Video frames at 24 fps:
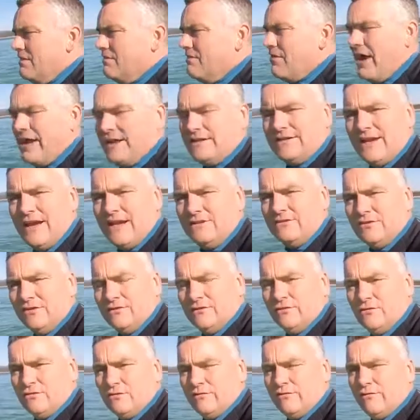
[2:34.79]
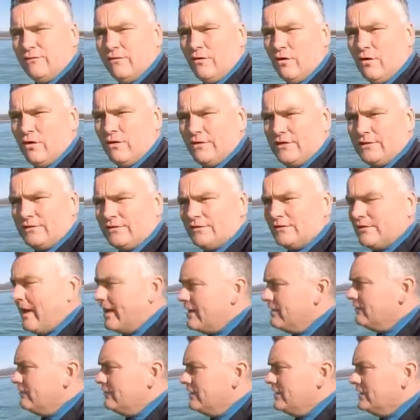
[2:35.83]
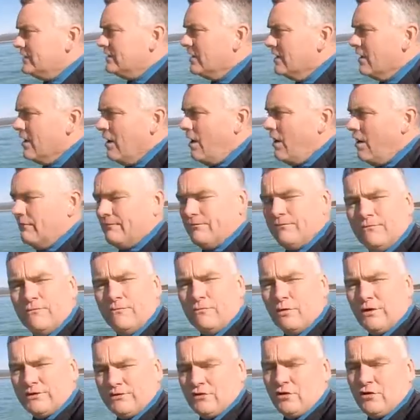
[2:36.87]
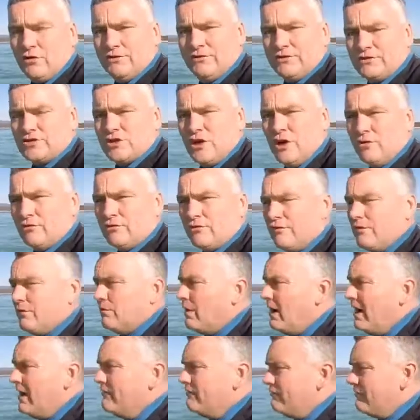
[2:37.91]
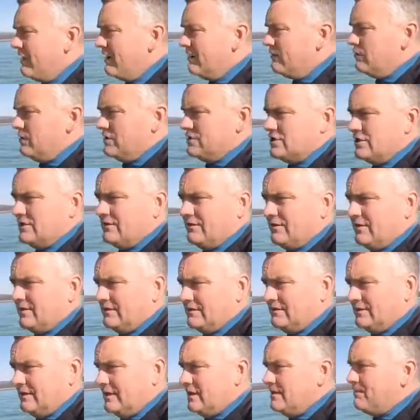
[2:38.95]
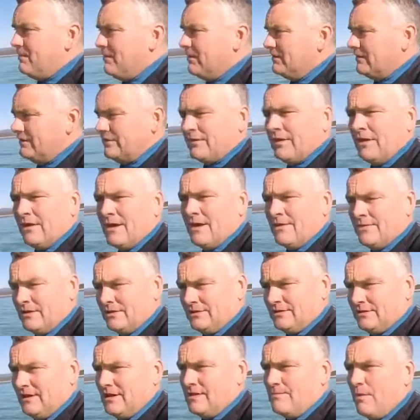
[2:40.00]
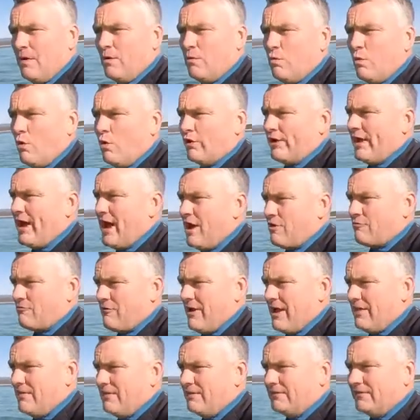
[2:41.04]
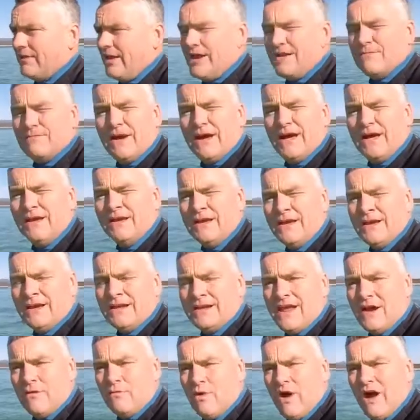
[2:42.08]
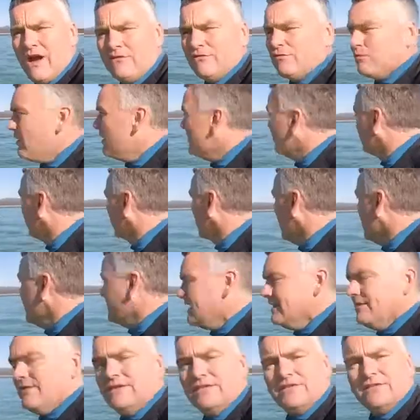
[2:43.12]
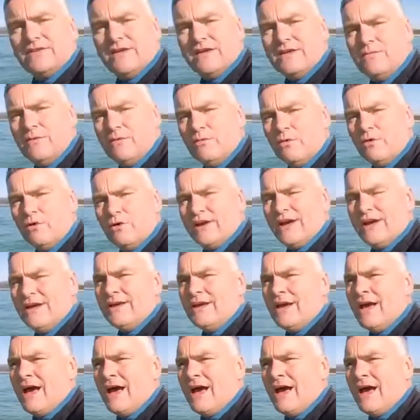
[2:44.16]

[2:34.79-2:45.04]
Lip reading: They tend to look for the safety of what's called the shoulder of the wave, which is the deeper water around the sandbar. Now, waves won't break in this deeper water,